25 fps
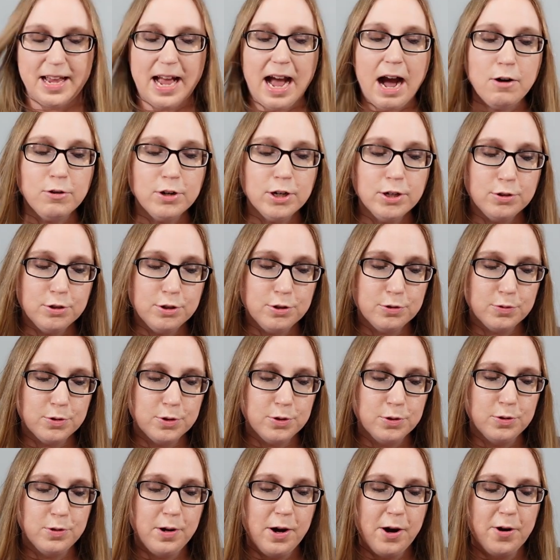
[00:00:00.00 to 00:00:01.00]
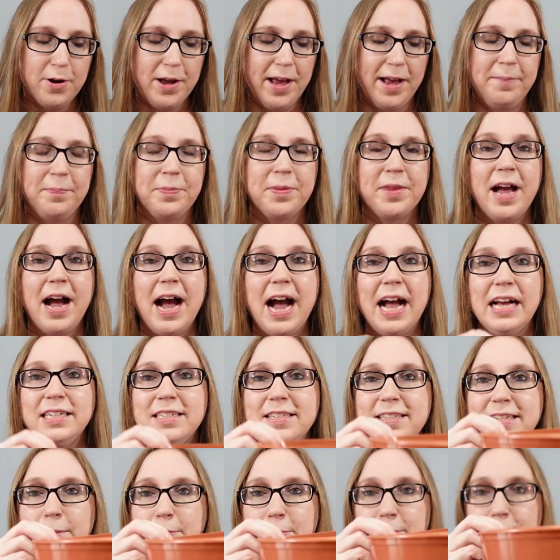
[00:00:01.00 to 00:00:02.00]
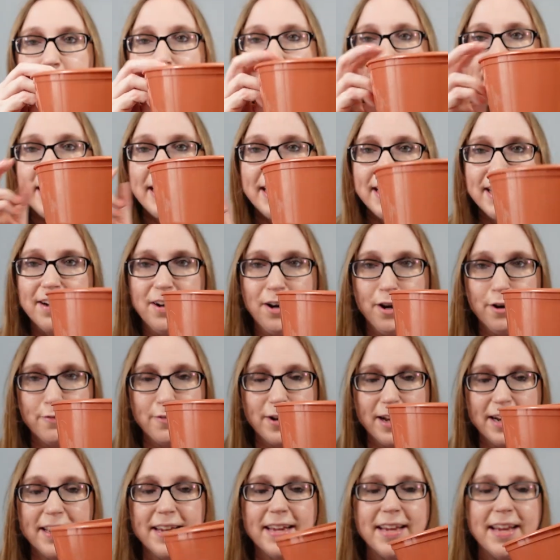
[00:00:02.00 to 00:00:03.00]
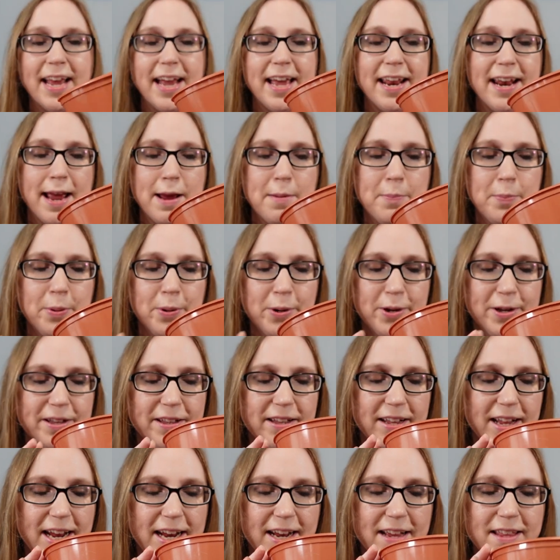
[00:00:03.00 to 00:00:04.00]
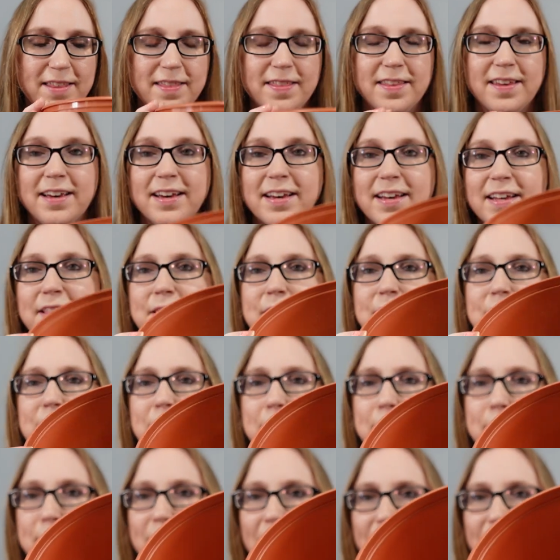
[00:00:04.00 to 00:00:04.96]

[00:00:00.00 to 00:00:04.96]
I'll go through, okay, I separated it already and I put like the, the